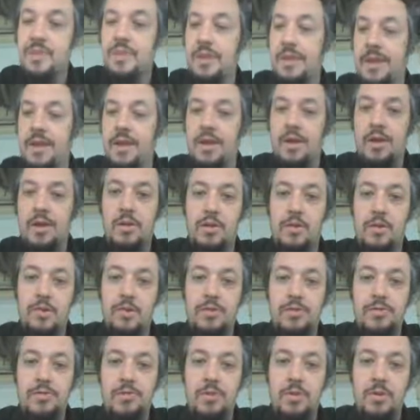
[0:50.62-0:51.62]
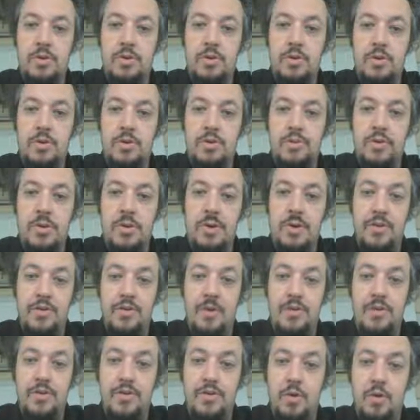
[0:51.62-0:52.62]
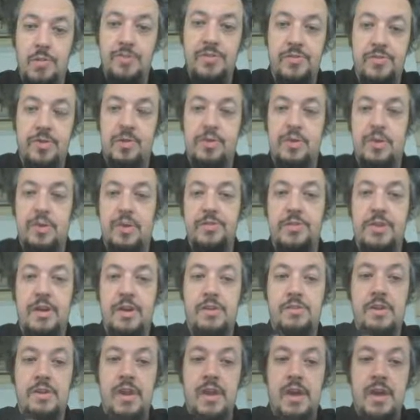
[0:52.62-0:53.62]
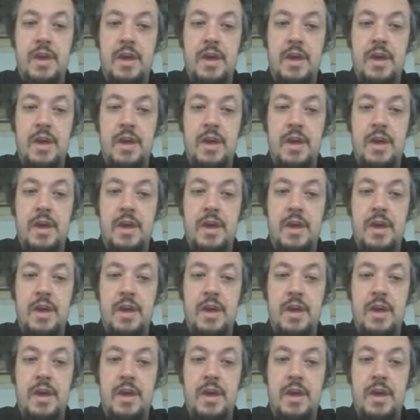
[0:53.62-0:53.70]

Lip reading: and a closed circle, an open circle on 6.